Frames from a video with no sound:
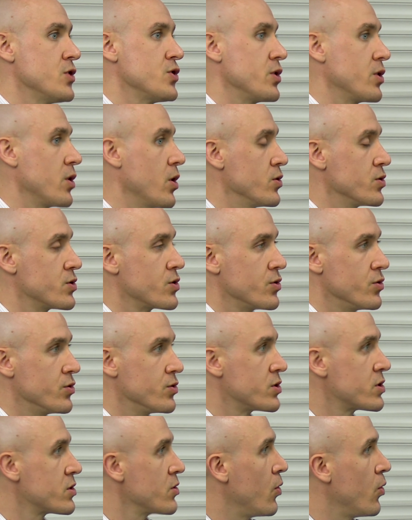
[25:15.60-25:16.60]
So it goes
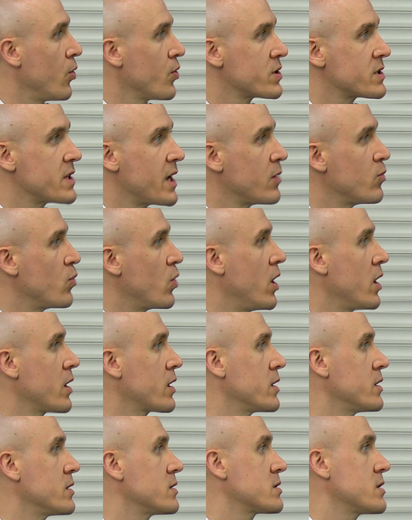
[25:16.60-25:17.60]
through all the same
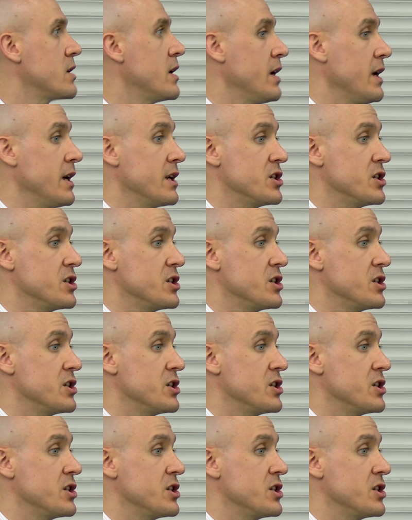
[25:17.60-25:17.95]
workers,